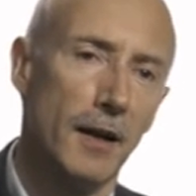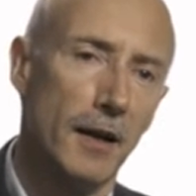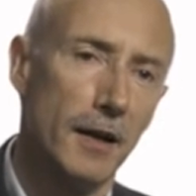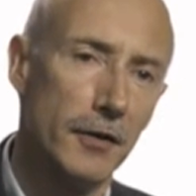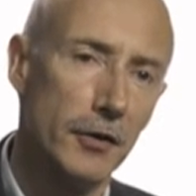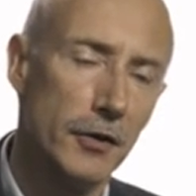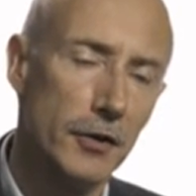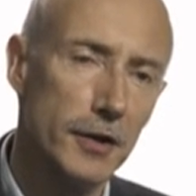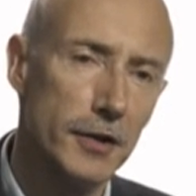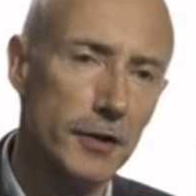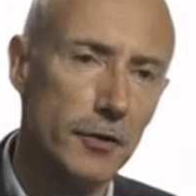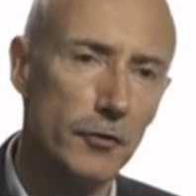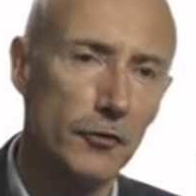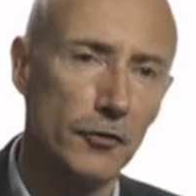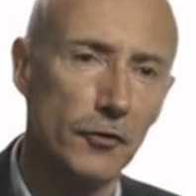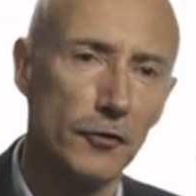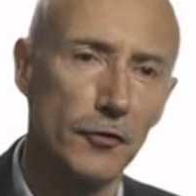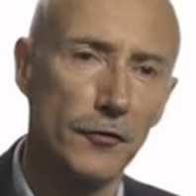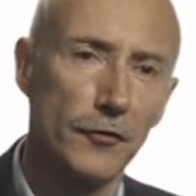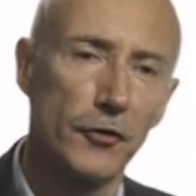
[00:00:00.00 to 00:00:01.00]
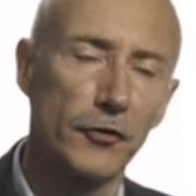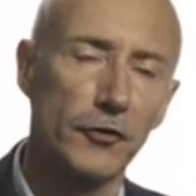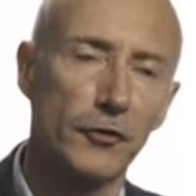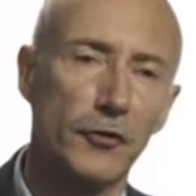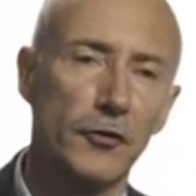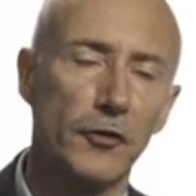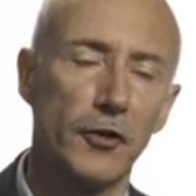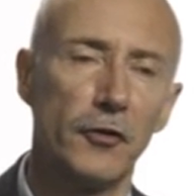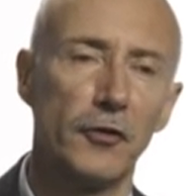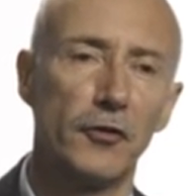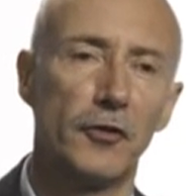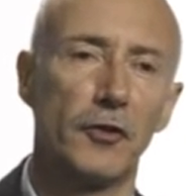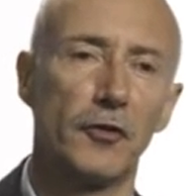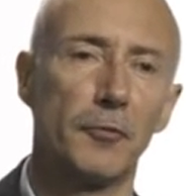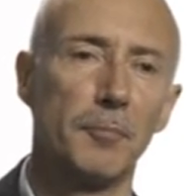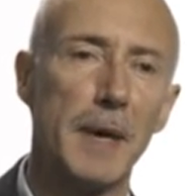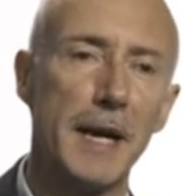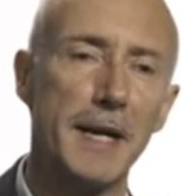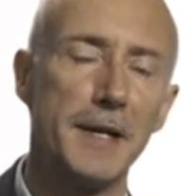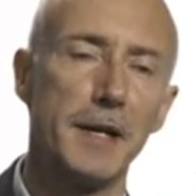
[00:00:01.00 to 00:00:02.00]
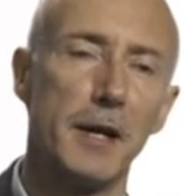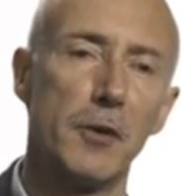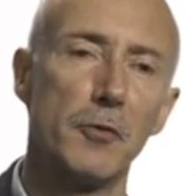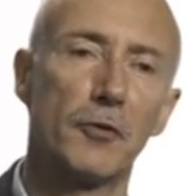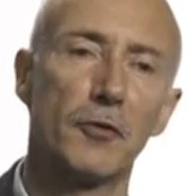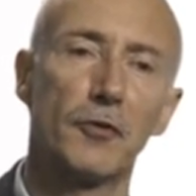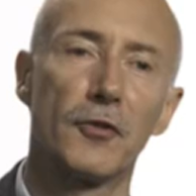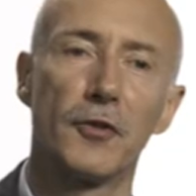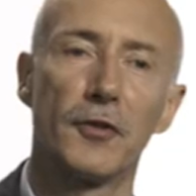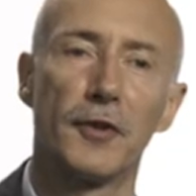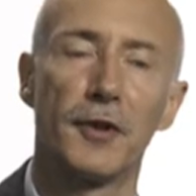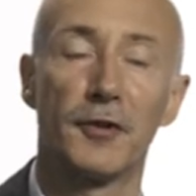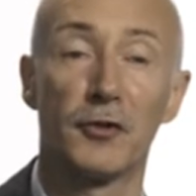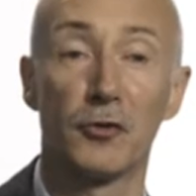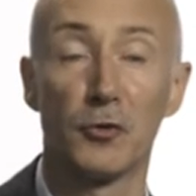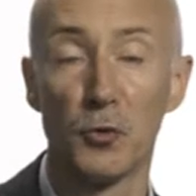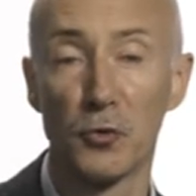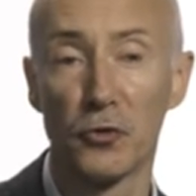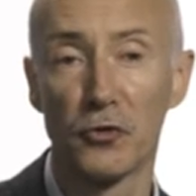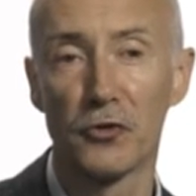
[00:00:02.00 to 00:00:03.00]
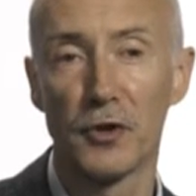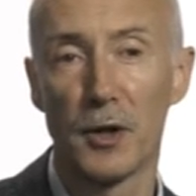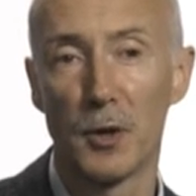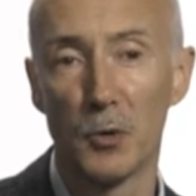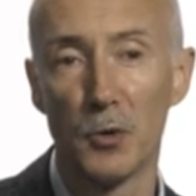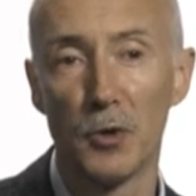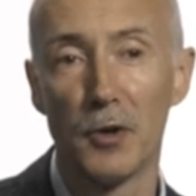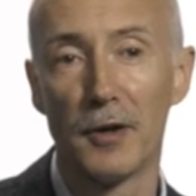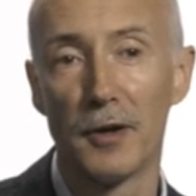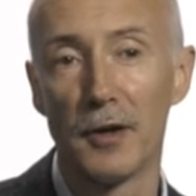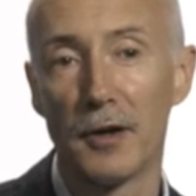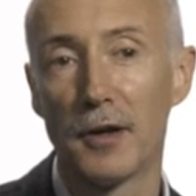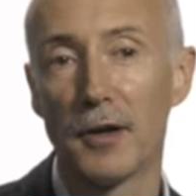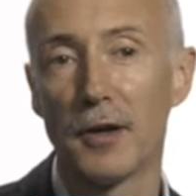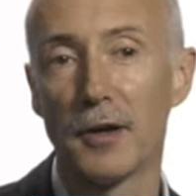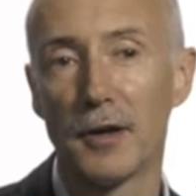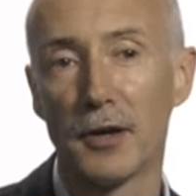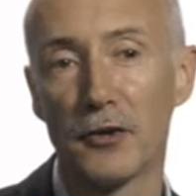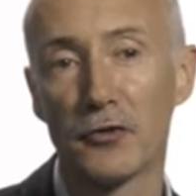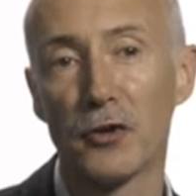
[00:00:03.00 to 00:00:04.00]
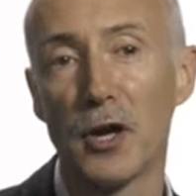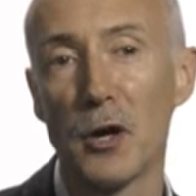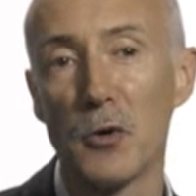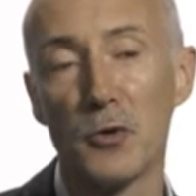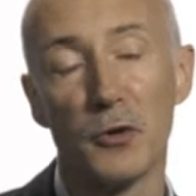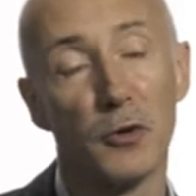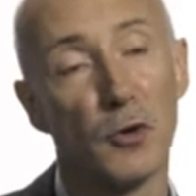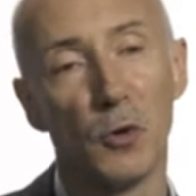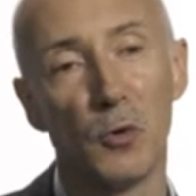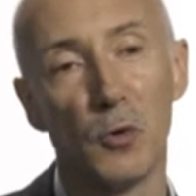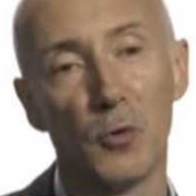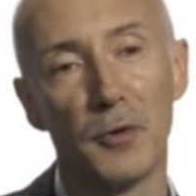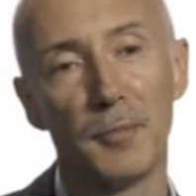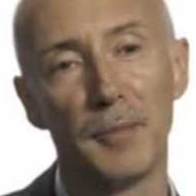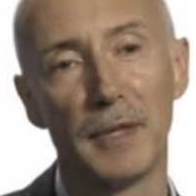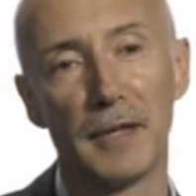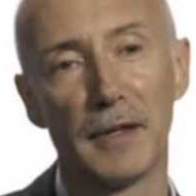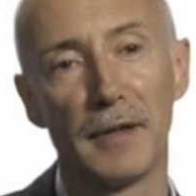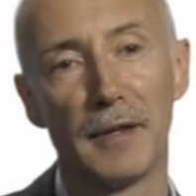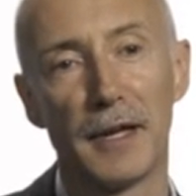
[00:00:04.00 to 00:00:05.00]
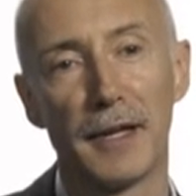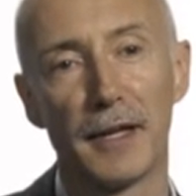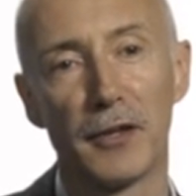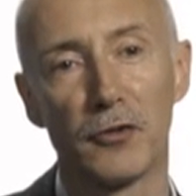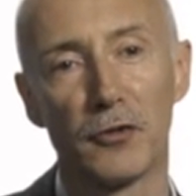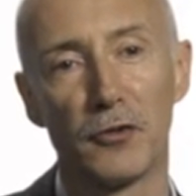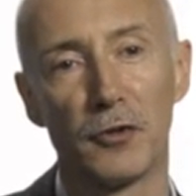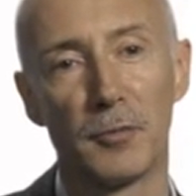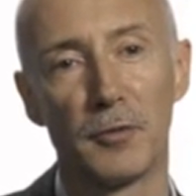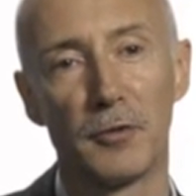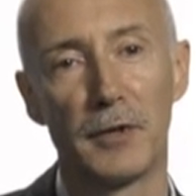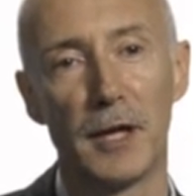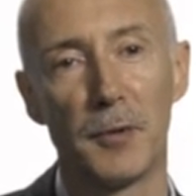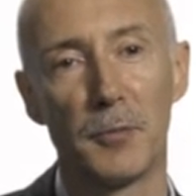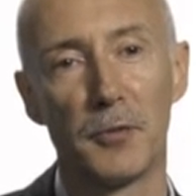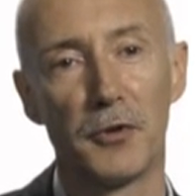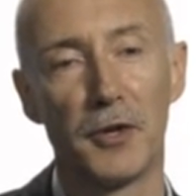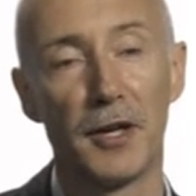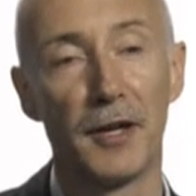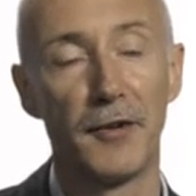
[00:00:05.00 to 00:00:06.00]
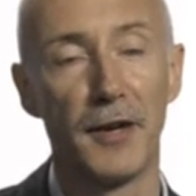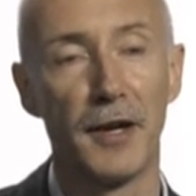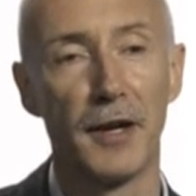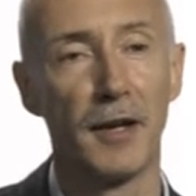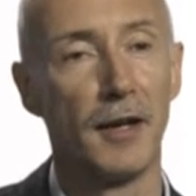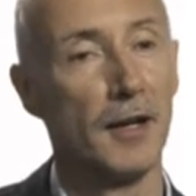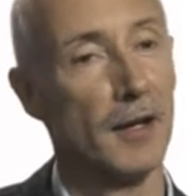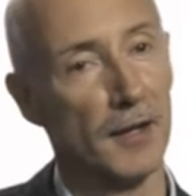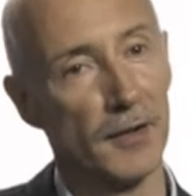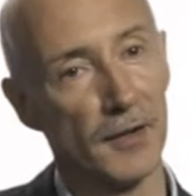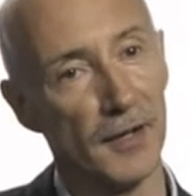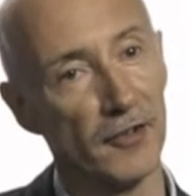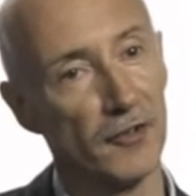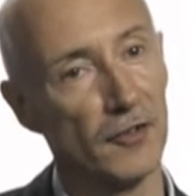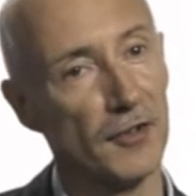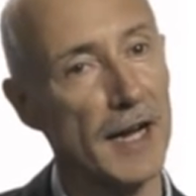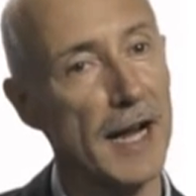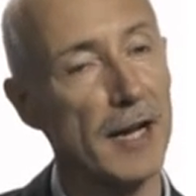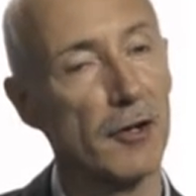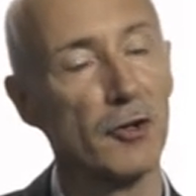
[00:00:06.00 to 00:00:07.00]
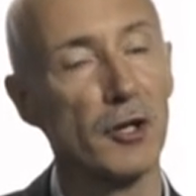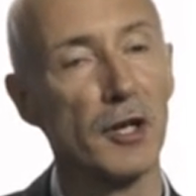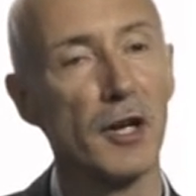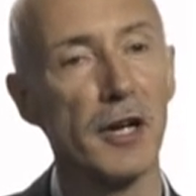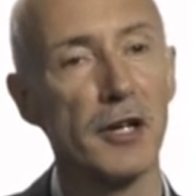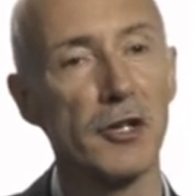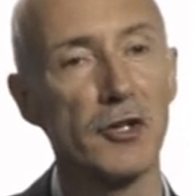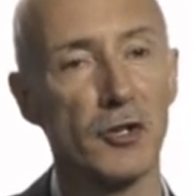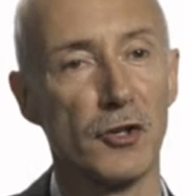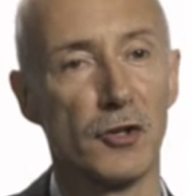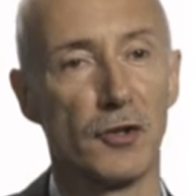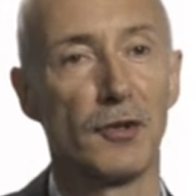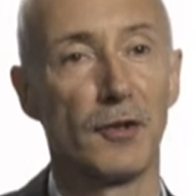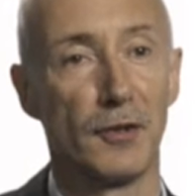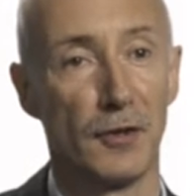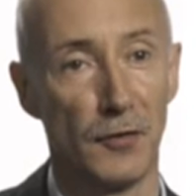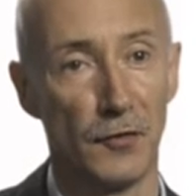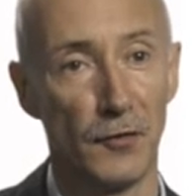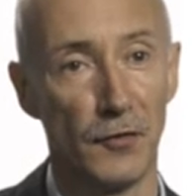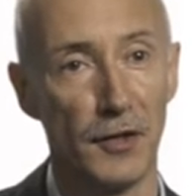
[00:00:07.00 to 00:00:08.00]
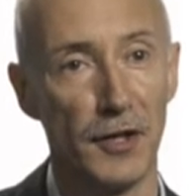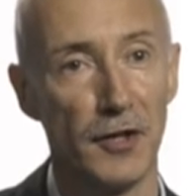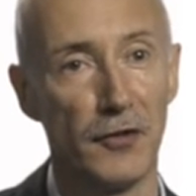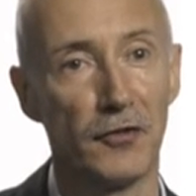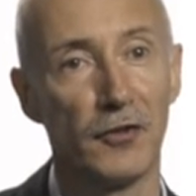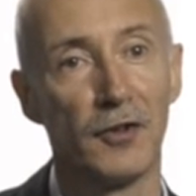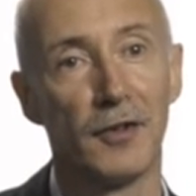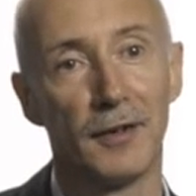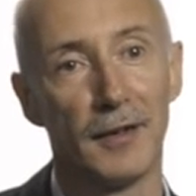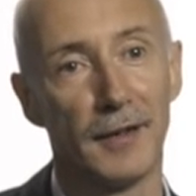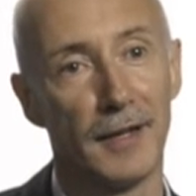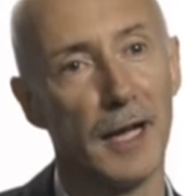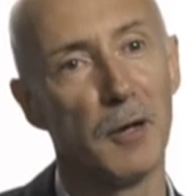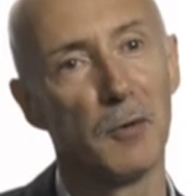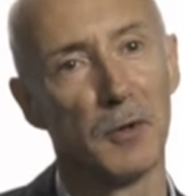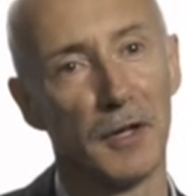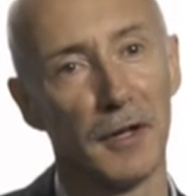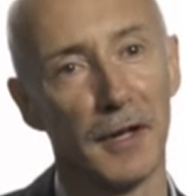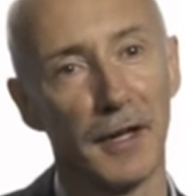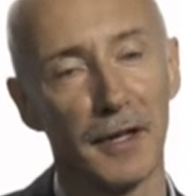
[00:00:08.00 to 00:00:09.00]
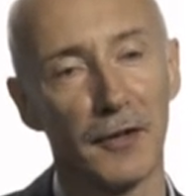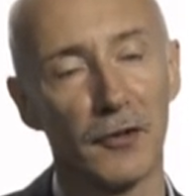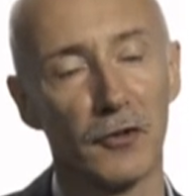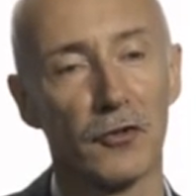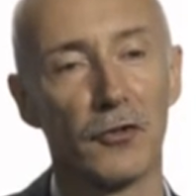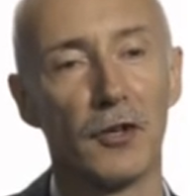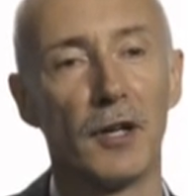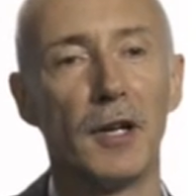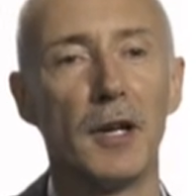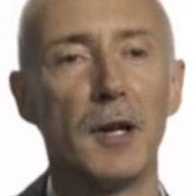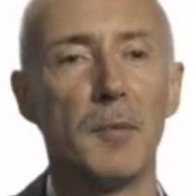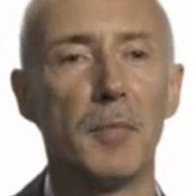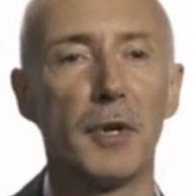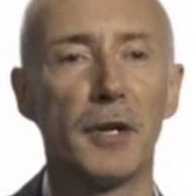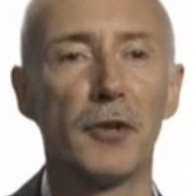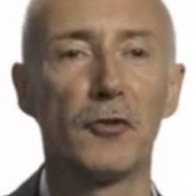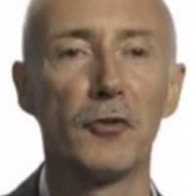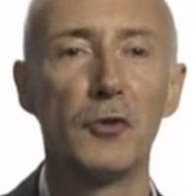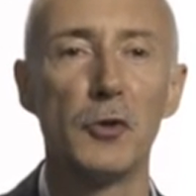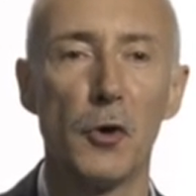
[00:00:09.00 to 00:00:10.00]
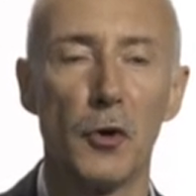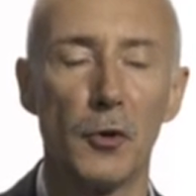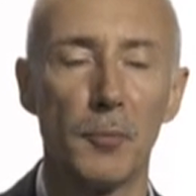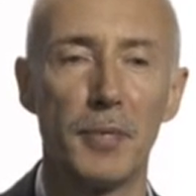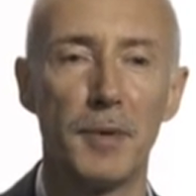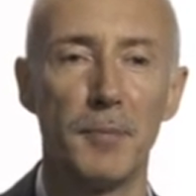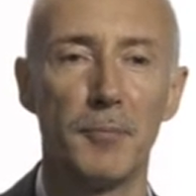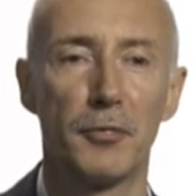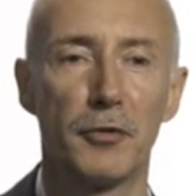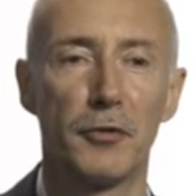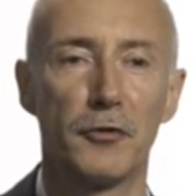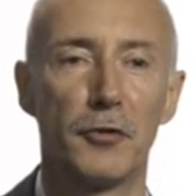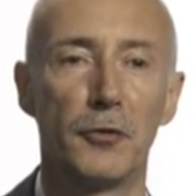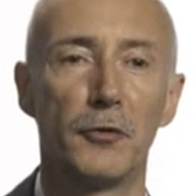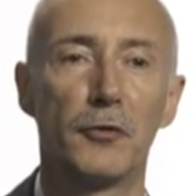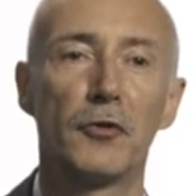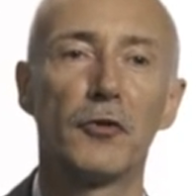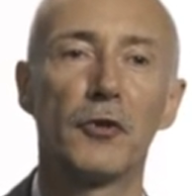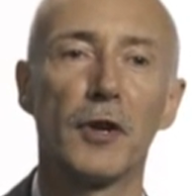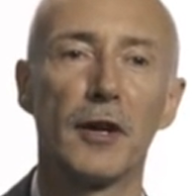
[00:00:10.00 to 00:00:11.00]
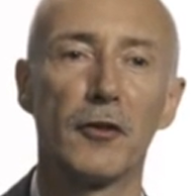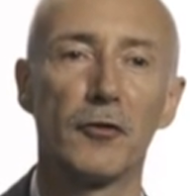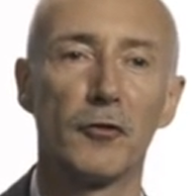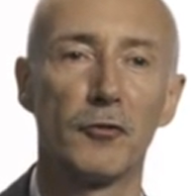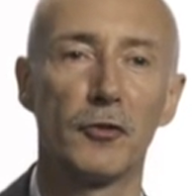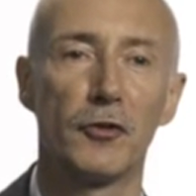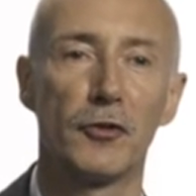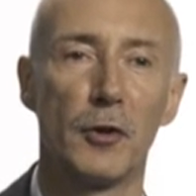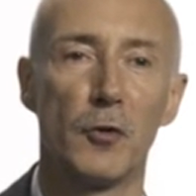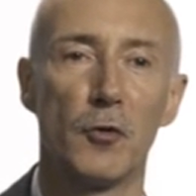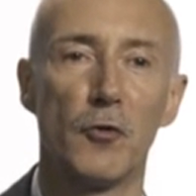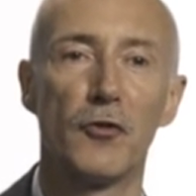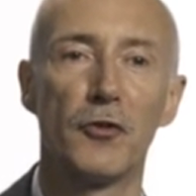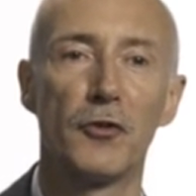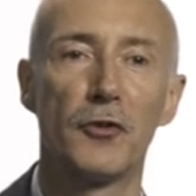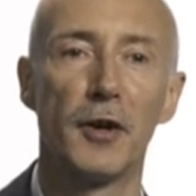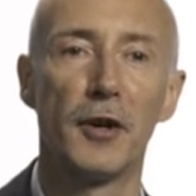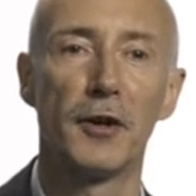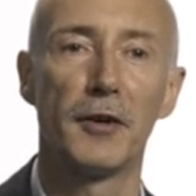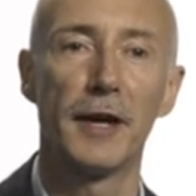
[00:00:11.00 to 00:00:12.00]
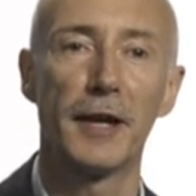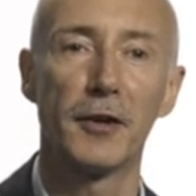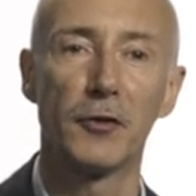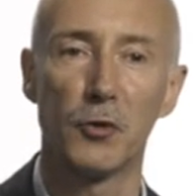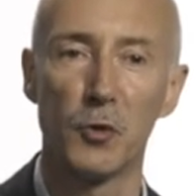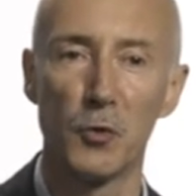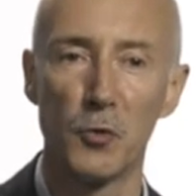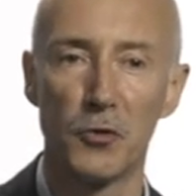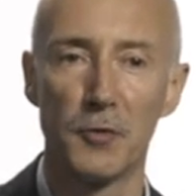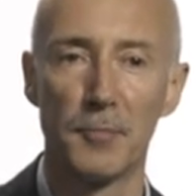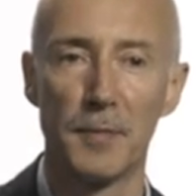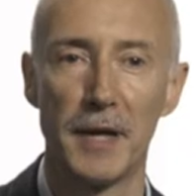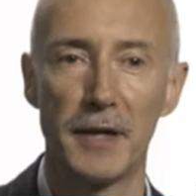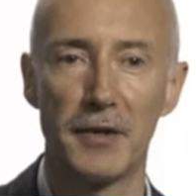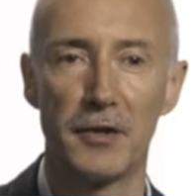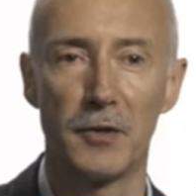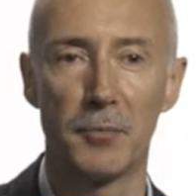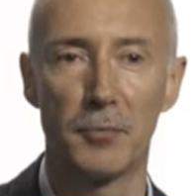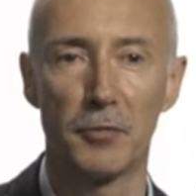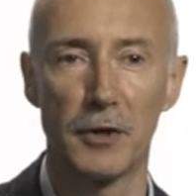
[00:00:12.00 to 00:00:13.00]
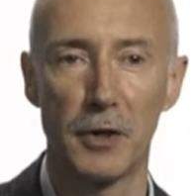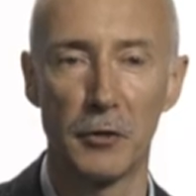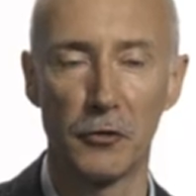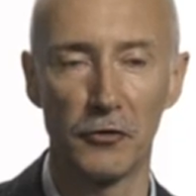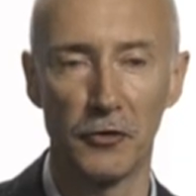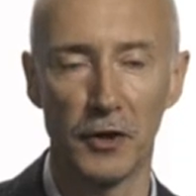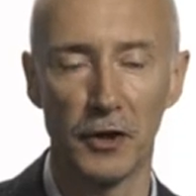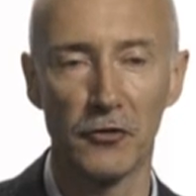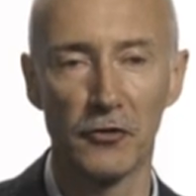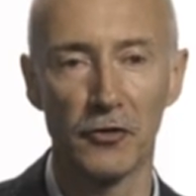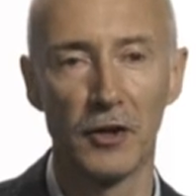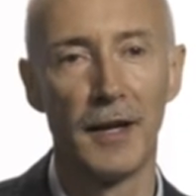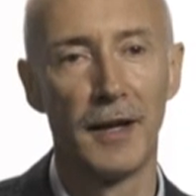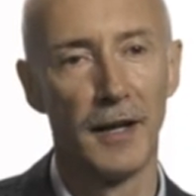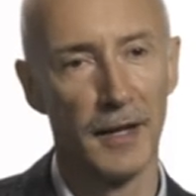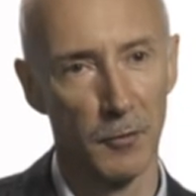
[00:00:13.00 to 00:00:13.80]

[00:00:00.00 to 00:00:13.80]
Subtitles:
And users of the statistics may note that there is also a zone called a middle layer super output area. That's an aggregation of these lower layers, but it's not been produced as a result of a direct automated process.